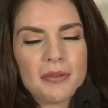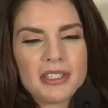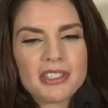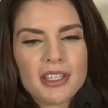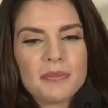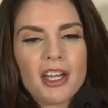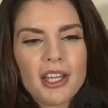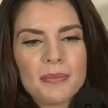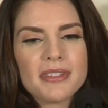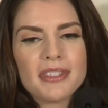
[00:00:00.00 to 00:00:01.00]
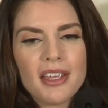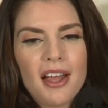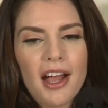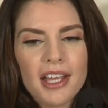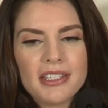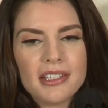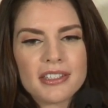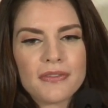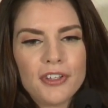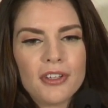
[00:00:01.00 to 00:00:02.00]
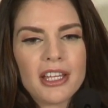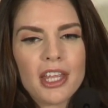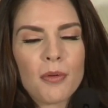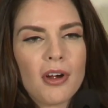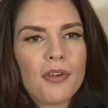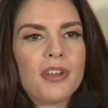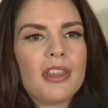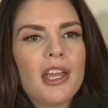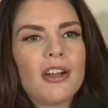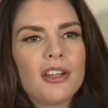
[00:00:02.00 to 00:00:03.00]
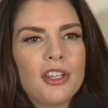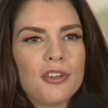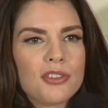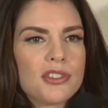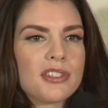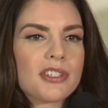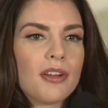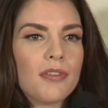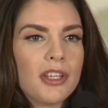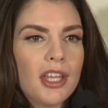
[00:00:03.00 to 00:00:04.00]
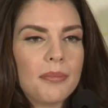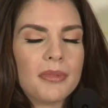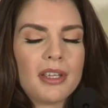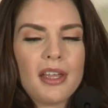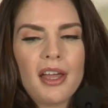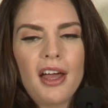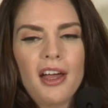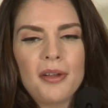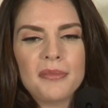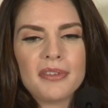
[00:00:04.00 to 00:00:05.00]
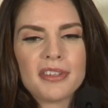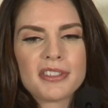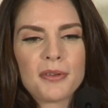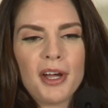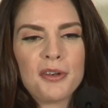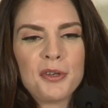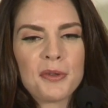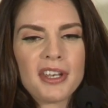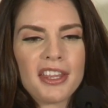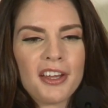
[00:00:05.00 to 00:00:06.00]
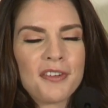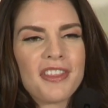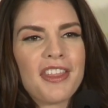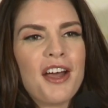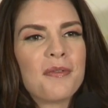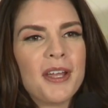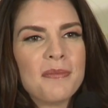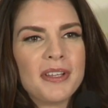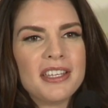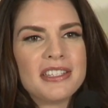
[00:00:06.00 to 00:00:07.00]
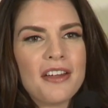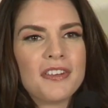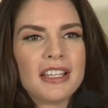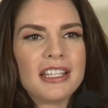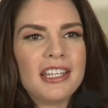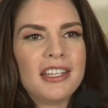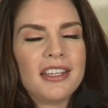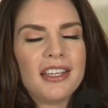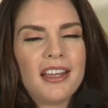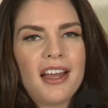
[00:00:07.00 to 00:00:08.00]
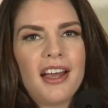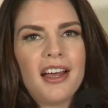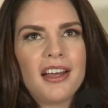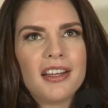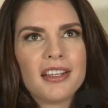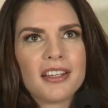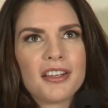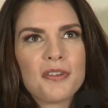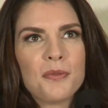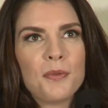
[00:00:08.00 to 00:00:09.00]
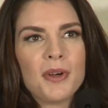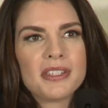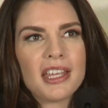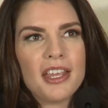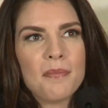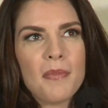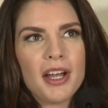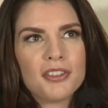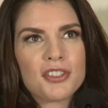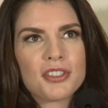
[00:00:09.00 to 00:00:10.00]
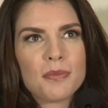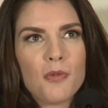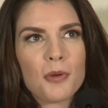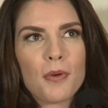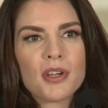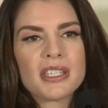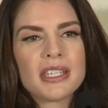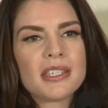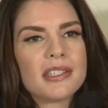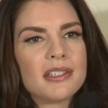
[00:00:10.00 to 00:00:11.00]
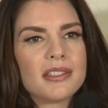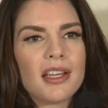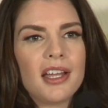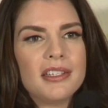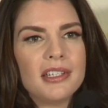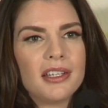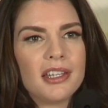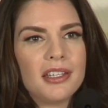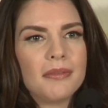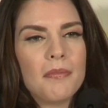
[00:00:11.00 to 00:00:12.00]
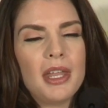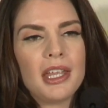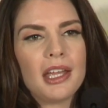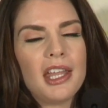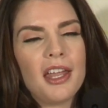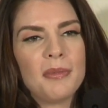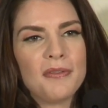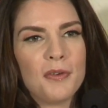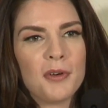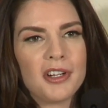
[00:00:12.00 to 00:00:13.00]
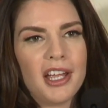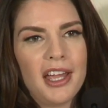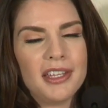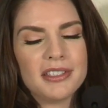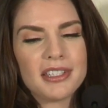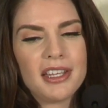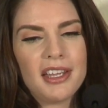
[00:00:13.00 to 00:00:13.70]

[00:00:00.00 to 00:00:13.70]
Sometimes ideas feel like they were already there and that you're just discovering them. So I don't know that I thought of it that way, but it definitely was a much more persistent idea than many I'd had before, and